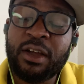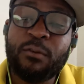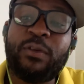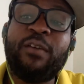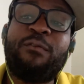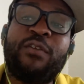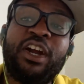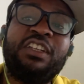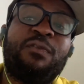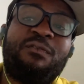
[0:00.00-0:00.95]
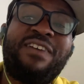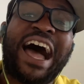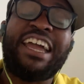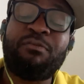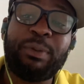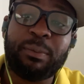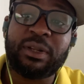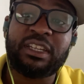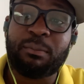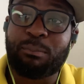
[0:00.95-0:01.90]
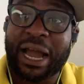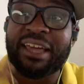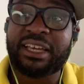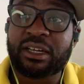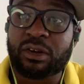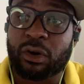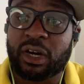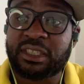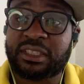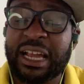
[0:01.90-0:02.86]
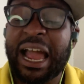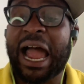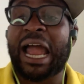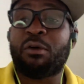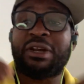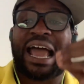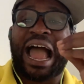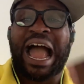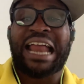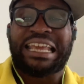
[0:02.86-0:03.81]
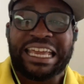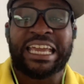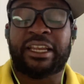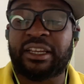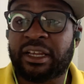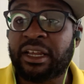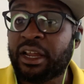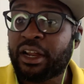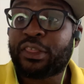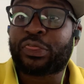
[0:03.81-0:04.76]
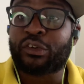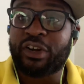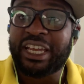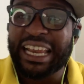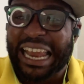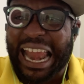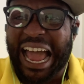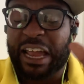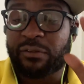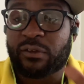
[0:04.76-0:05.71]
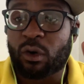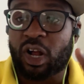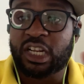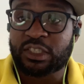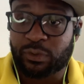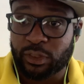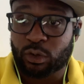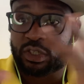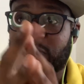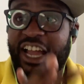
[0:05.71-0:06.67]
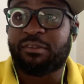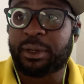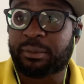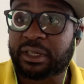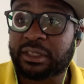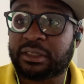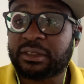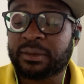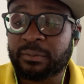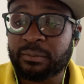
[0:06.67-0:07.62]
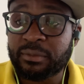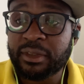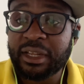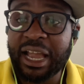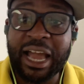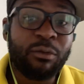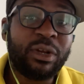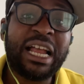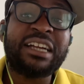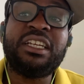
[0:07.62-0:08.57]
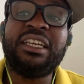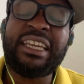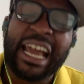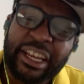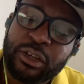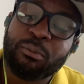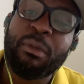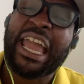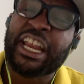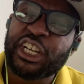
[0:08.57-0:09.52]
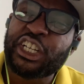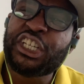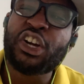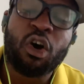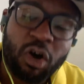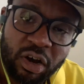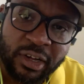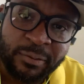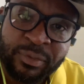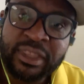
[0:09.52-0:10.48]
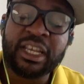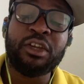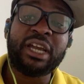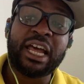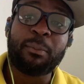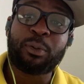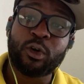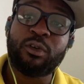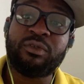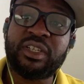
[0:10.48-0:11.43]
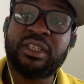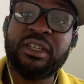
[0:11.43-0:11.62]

For the first five people that buy that course, I would add in three live calls for those five people. And we'll actually get, ensure that you get approved